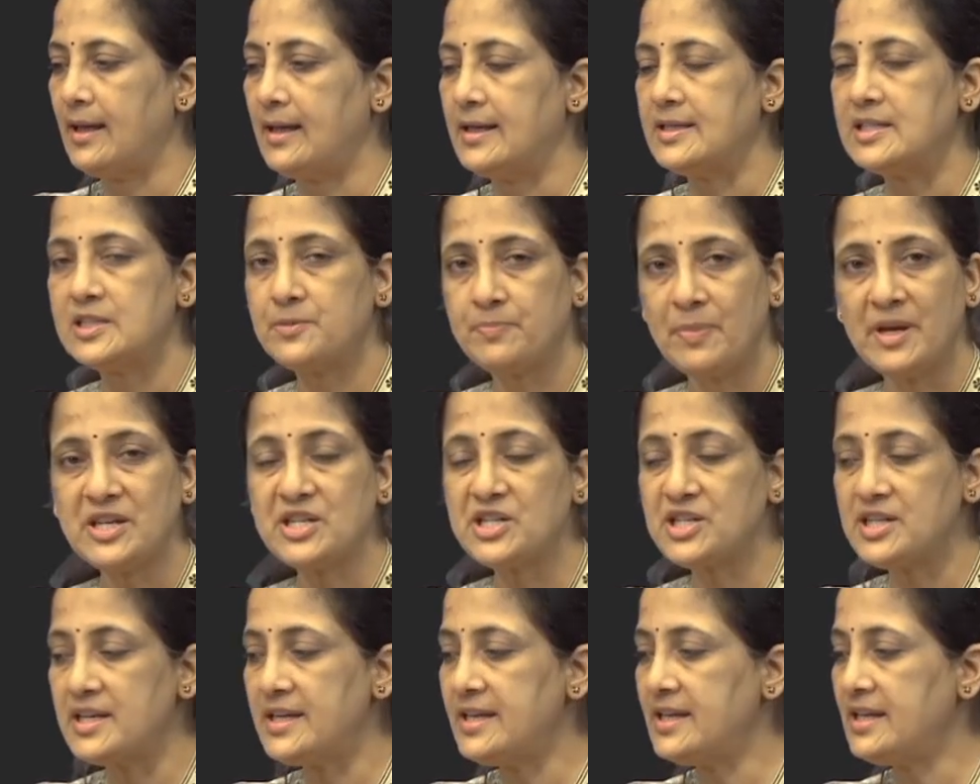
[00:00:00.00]

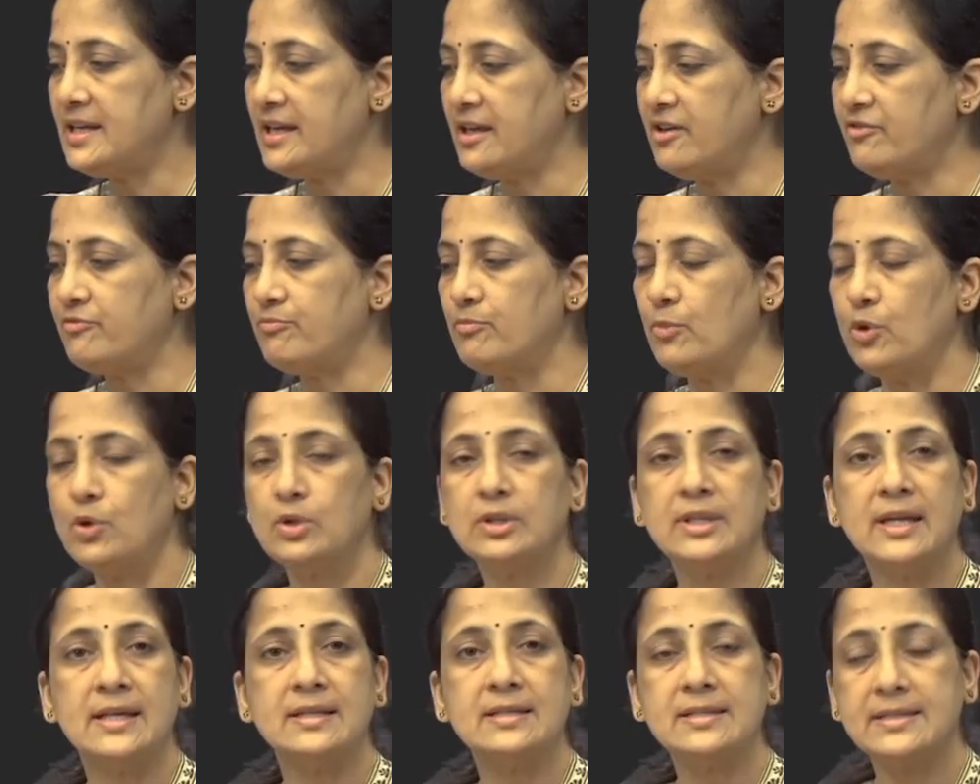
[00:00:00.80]
especially if
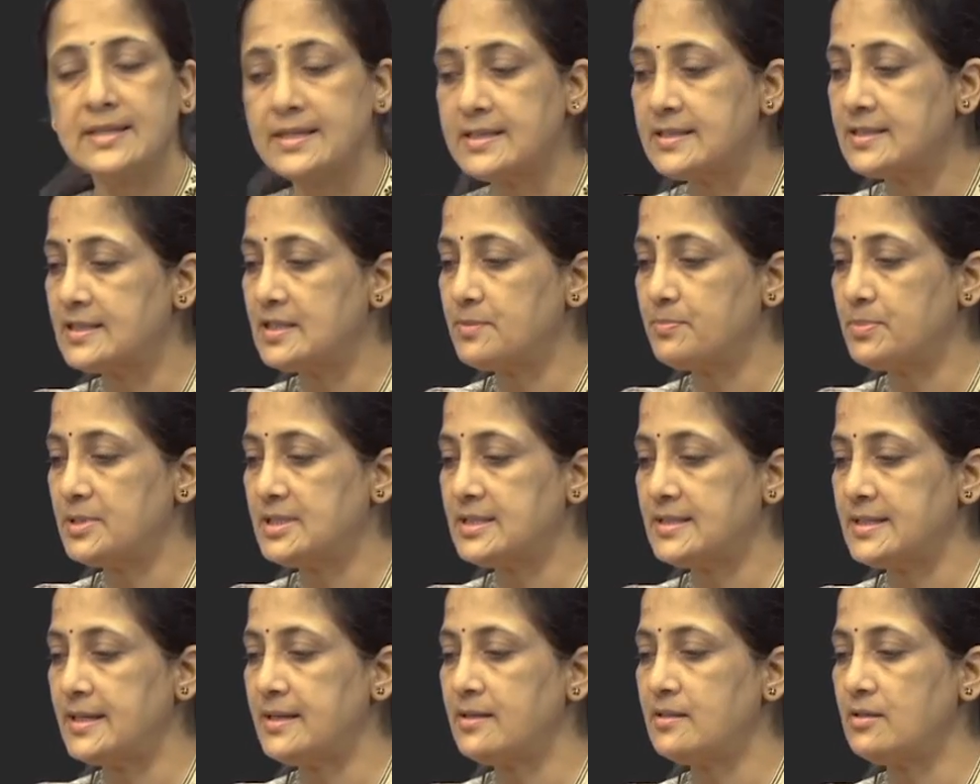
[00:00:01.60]
more than 60
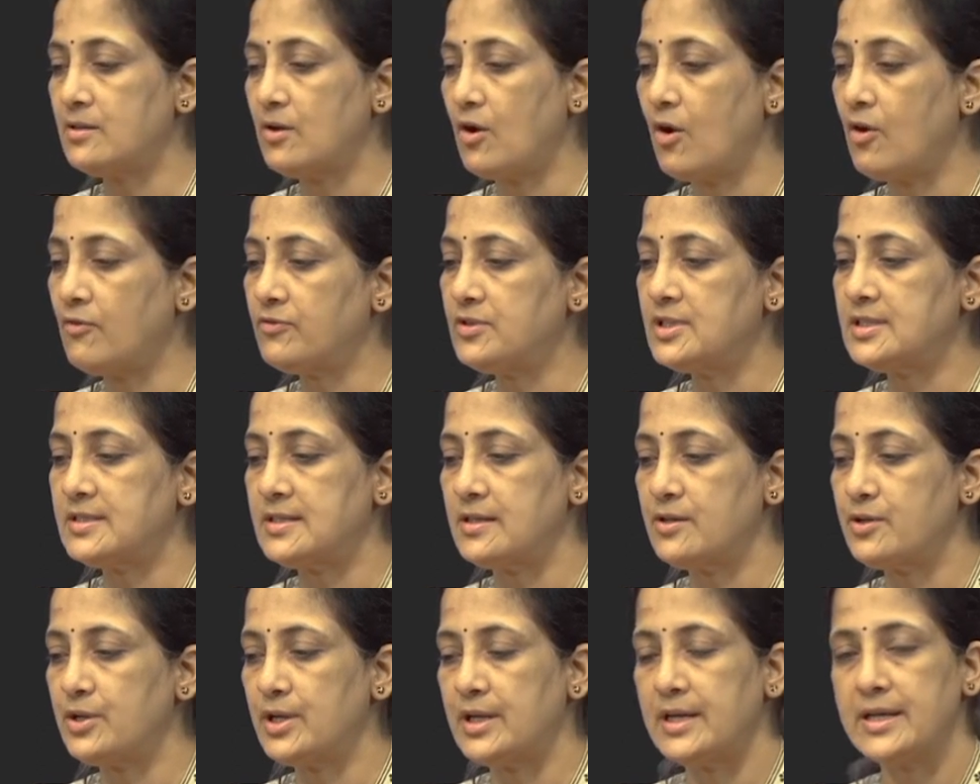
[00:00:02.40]
percent of the
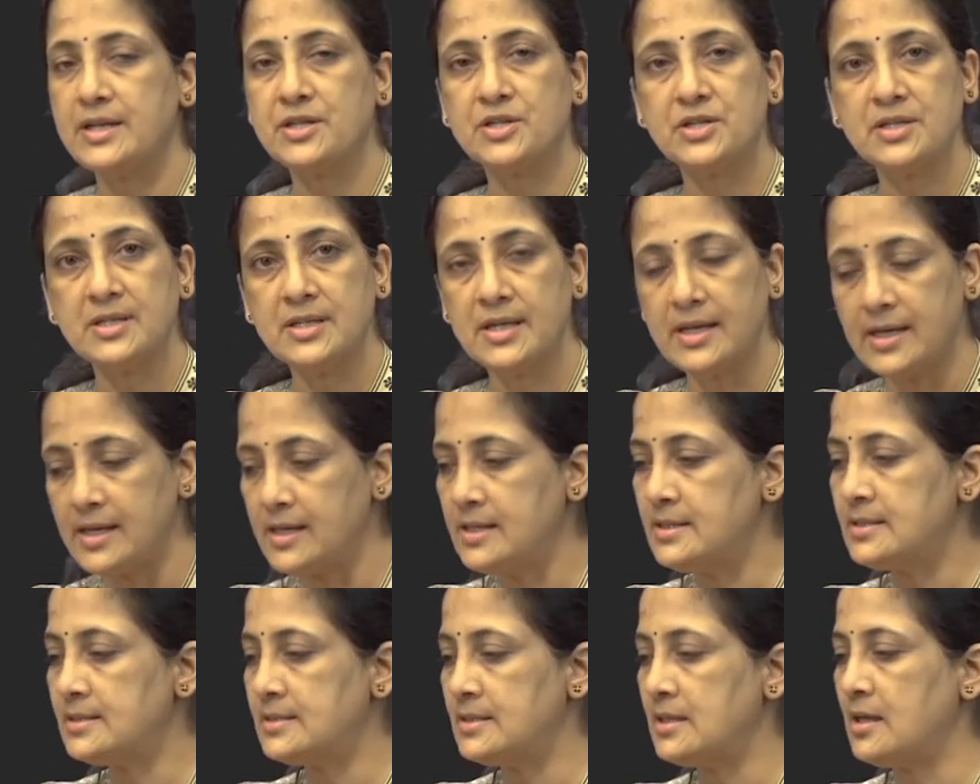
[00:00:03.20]
circulation
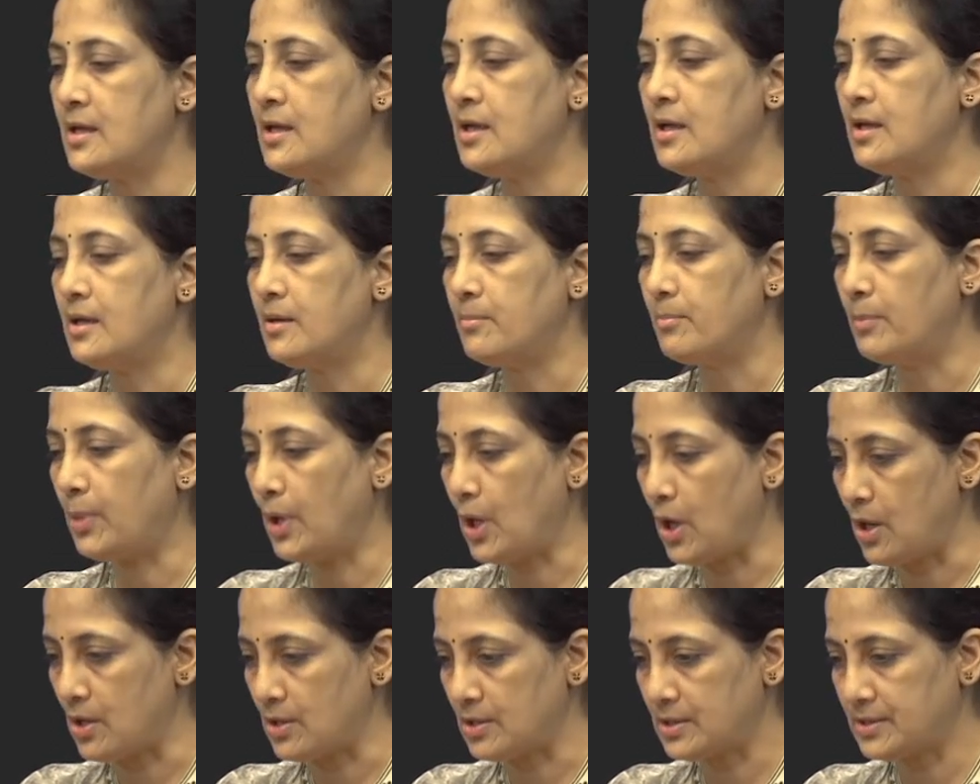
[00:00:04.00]
is
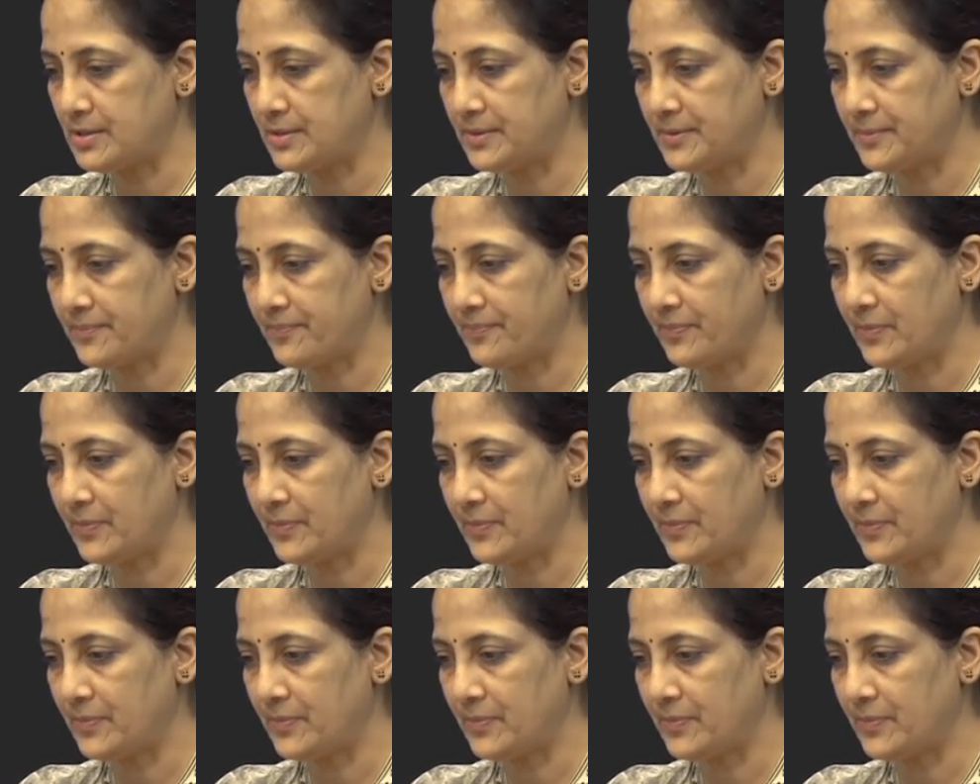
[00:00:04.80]
blocked.